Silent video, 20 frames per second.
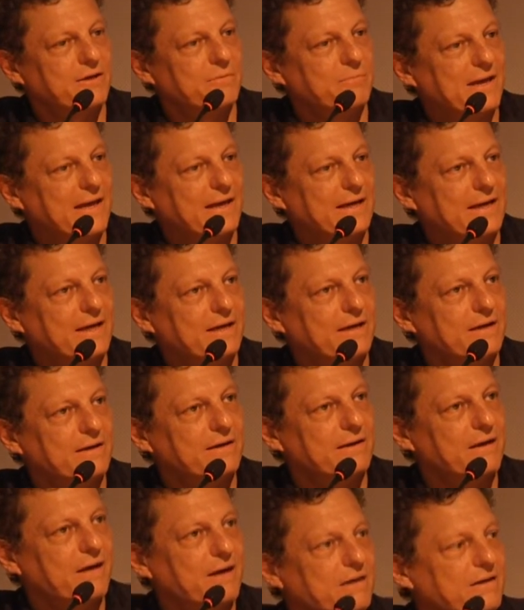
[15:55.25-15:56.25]
making
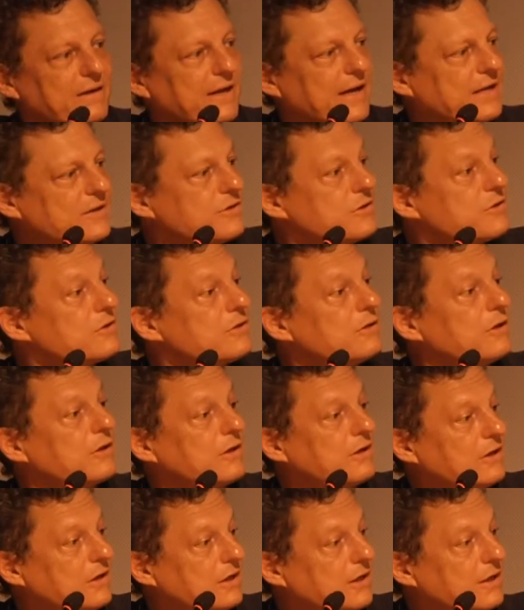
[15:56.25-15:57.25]
non-dancers
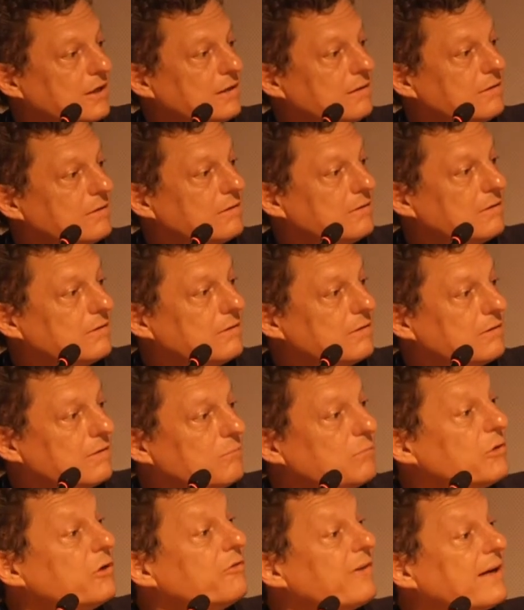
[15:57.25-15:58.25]
look good
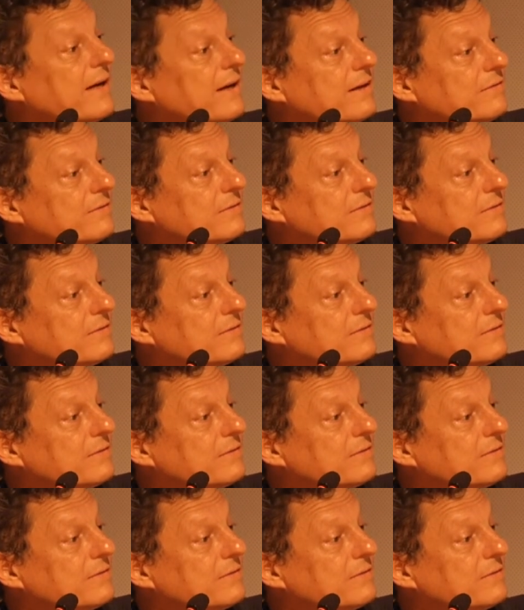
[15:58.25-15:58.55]
moving.